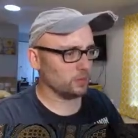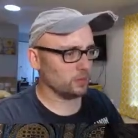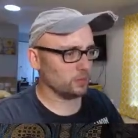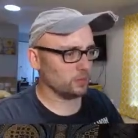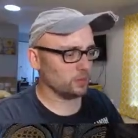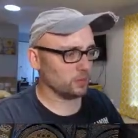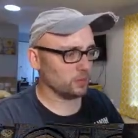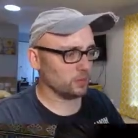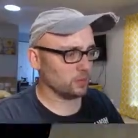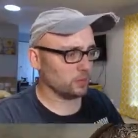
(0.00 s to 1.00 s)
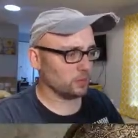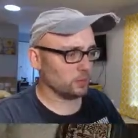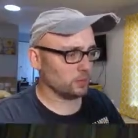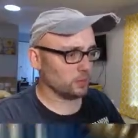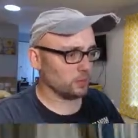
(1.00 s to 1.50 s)

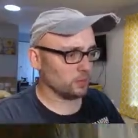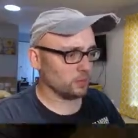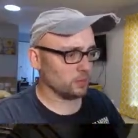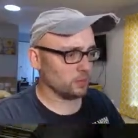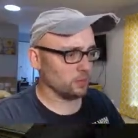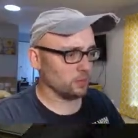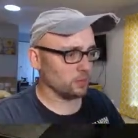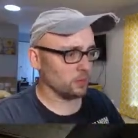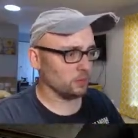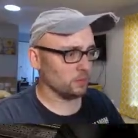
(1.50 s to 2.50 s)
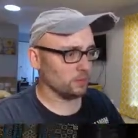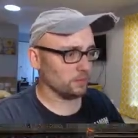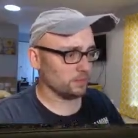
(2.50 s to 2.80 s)
Nothing is said.